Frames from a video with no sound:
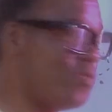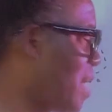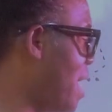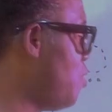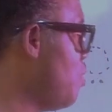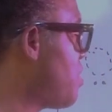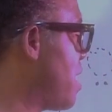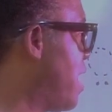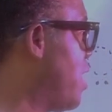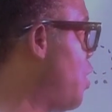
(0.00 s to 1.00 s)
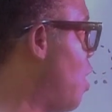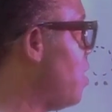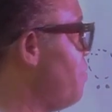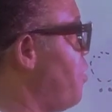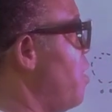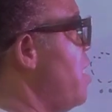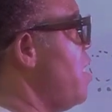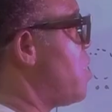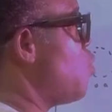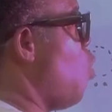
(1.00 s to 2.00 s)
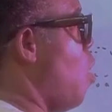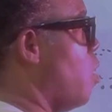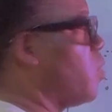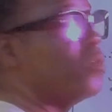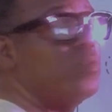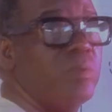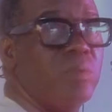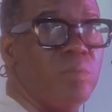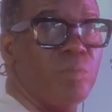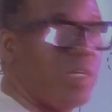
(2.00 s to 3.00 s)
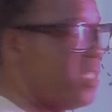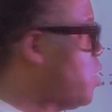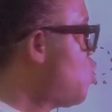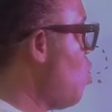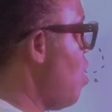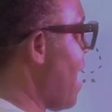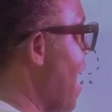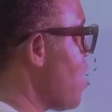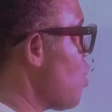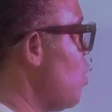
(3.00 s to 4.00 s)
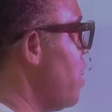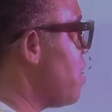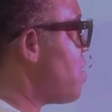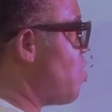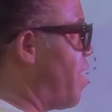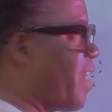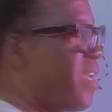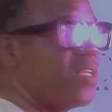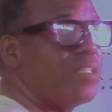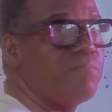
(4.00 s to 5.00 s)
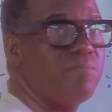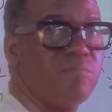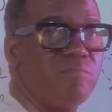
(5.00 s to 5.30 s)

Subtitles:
You can't use serene yod for this word, but this word has only serene,